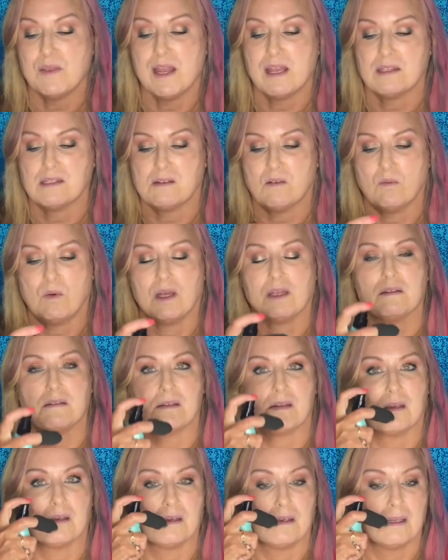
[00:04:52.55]
hands at
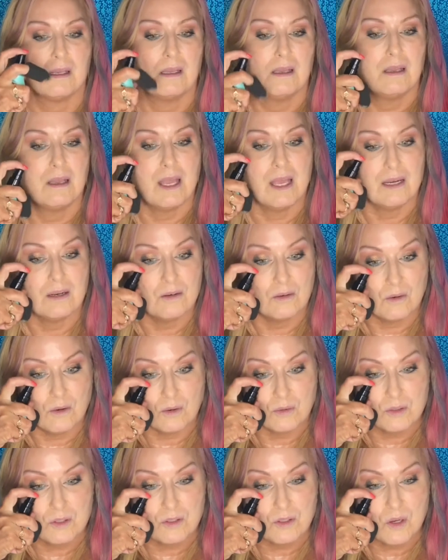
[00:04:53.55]
once and it'll go
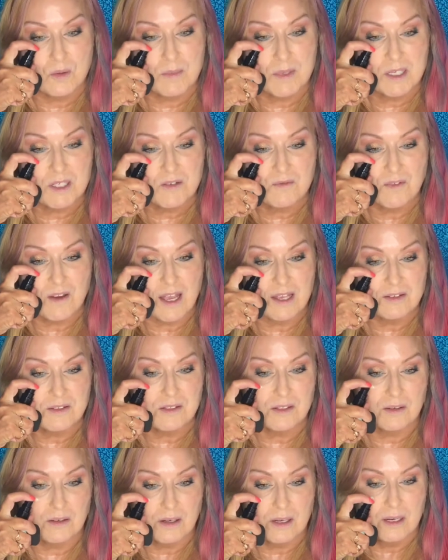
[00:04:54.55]
so much
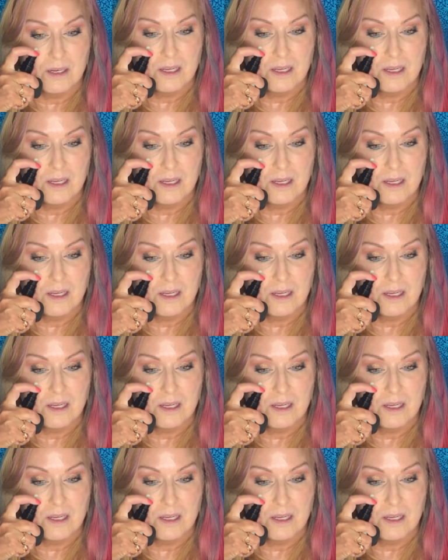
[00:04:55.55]
faster.